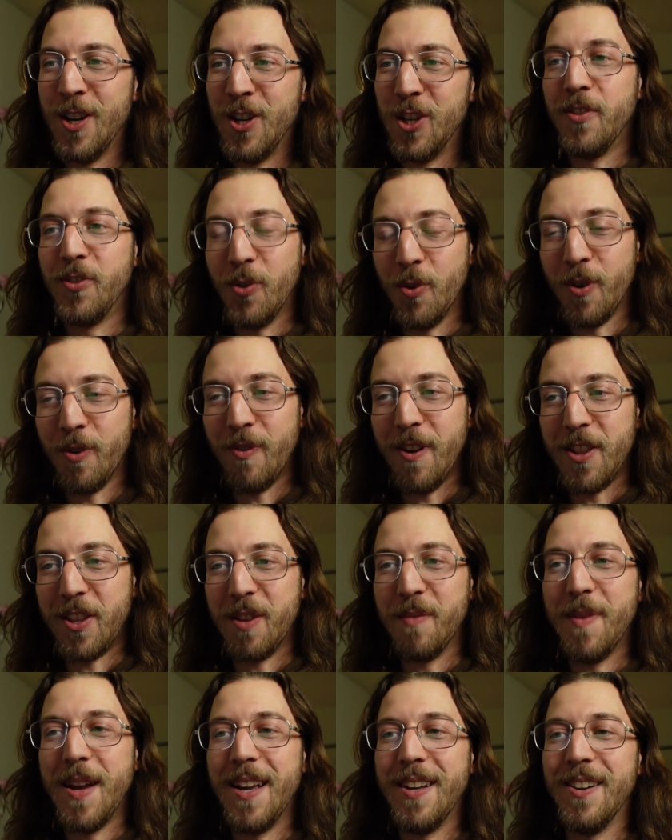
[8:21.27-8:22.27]
Sword Wraith
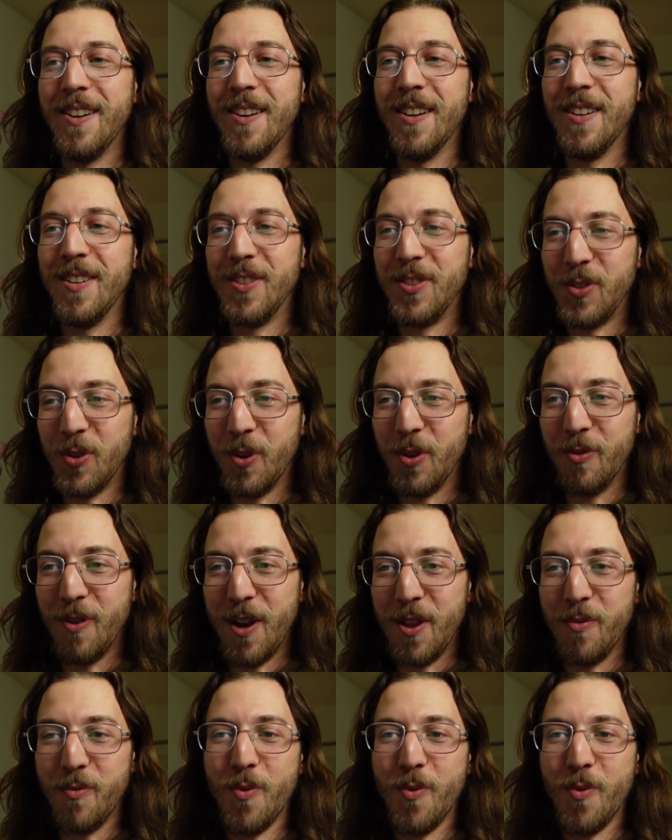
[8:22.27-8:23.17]
Commander, Sword Wraith